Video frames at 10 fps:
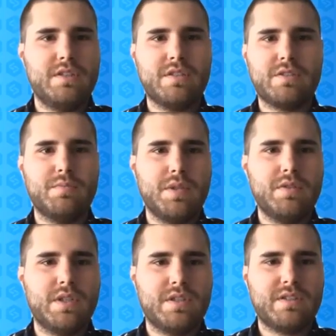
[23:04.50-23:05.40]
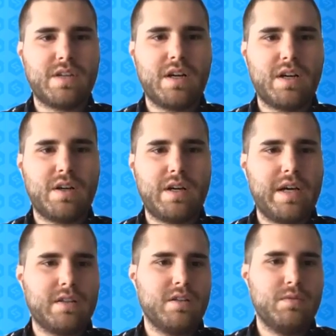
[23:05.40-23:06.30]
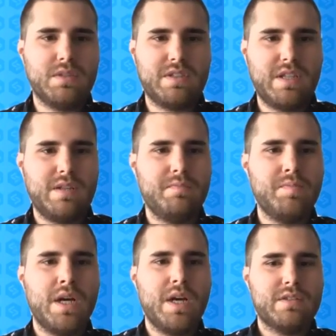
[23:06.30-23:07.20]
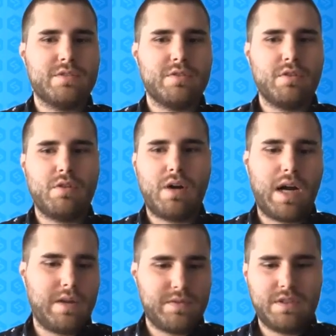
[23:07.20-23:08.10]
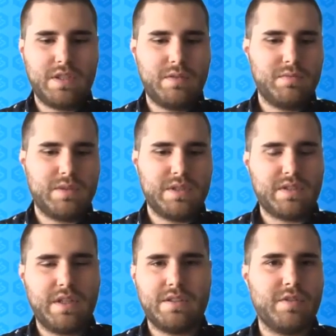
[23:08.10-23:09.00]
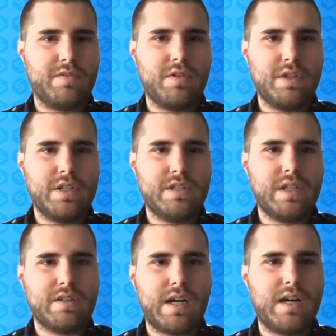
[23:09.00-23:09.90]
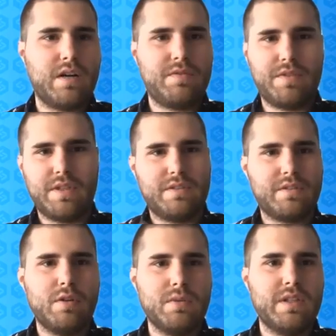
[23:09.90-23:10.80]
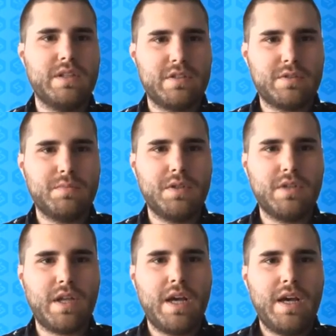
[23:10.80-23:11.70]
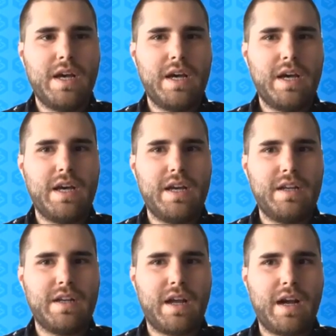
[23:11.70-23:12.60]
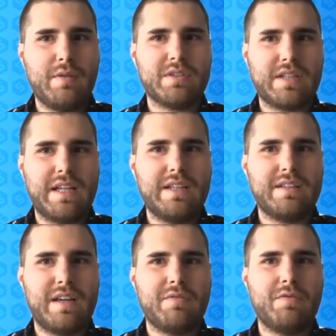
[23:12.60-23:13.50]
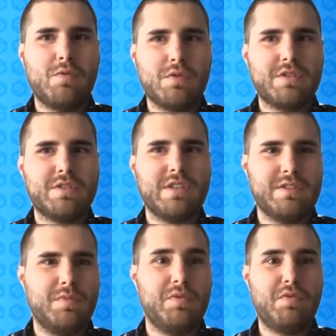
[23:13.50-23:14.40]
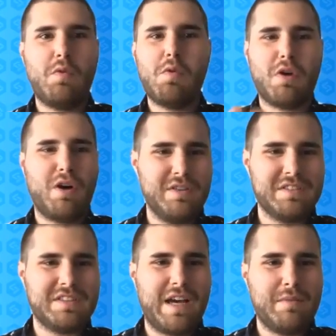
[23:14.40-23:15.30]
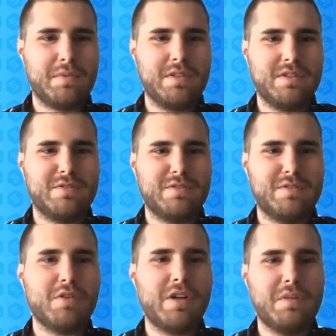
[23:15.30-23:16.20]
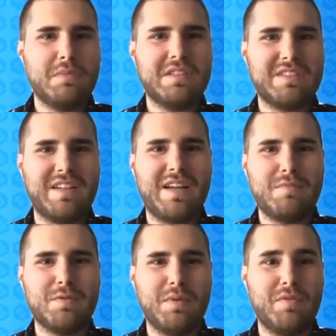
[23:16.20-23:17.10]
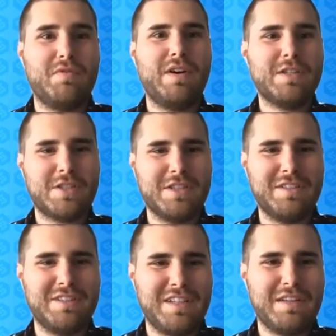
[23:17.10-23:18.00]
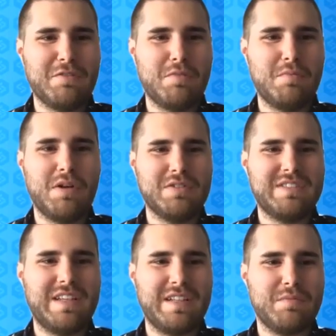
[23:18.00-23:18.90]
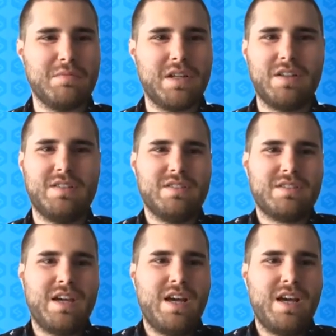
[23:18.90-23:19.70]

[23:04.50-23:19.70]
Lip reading: distributed, had a global team. So half the team is in South Florida, the other half is globally distributed. And I was glad that forced us, before all this happened, to already be set up to be functional in a remote setting. Because